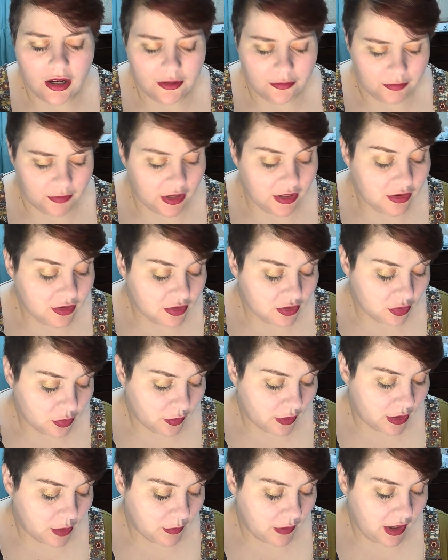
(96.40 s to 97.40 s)
In the
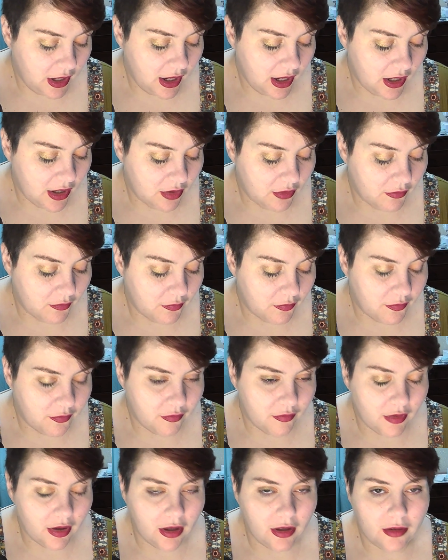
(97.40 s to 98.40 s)
story, we have
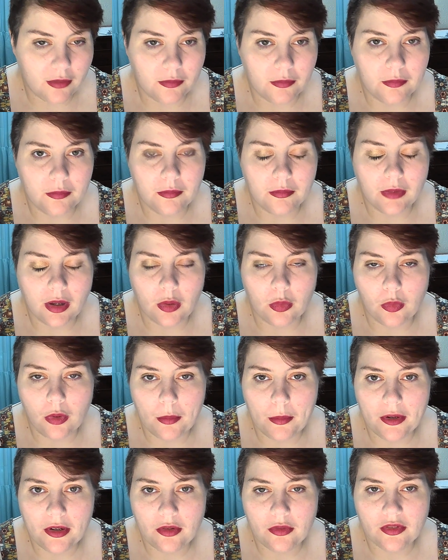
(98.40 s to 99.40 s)
a
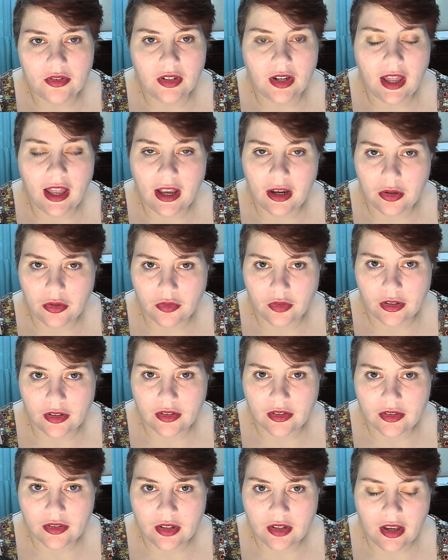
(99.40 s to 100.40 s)
woman who's an
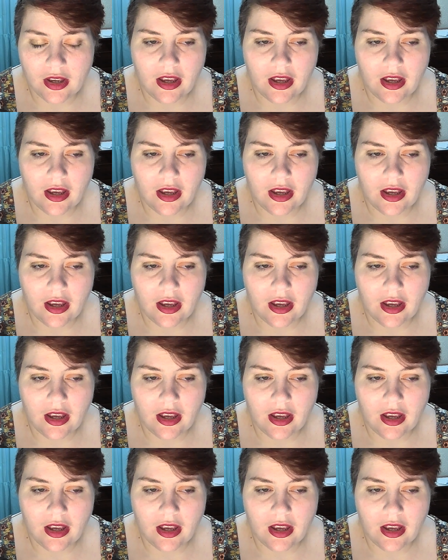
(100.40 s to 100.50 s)
actress,